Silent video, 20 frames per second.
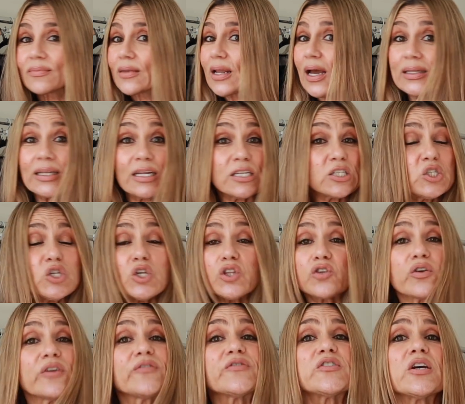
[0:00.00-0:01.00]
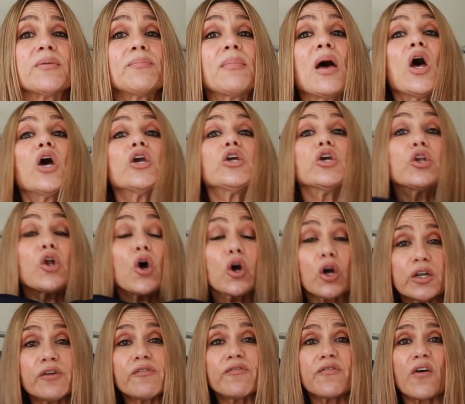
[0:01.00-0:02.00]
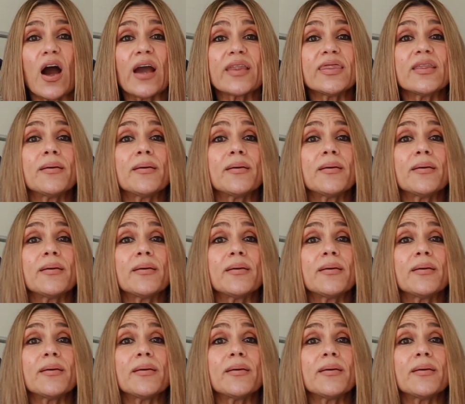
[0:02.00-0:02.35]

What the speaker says: Unless you thrift them, you're not gonna find